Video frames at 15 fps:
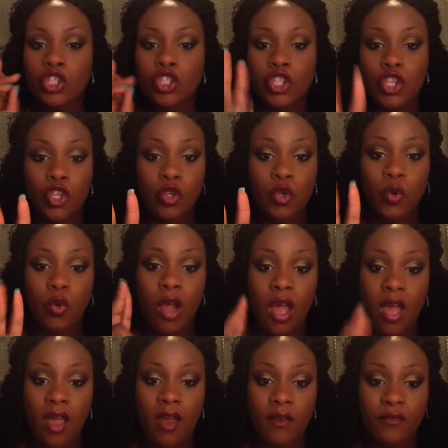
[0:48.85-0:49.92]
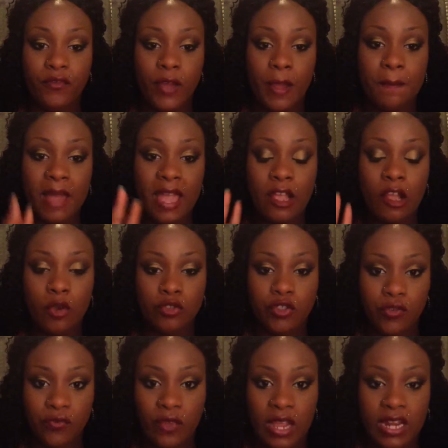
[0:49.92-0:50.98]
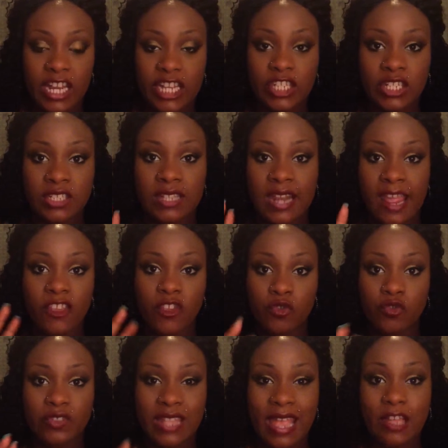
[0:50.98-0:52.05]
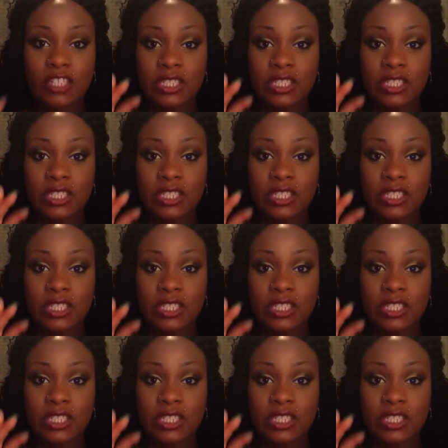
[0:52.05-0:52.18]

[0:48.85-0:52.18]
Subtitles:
two of my go-to foundations that I use now,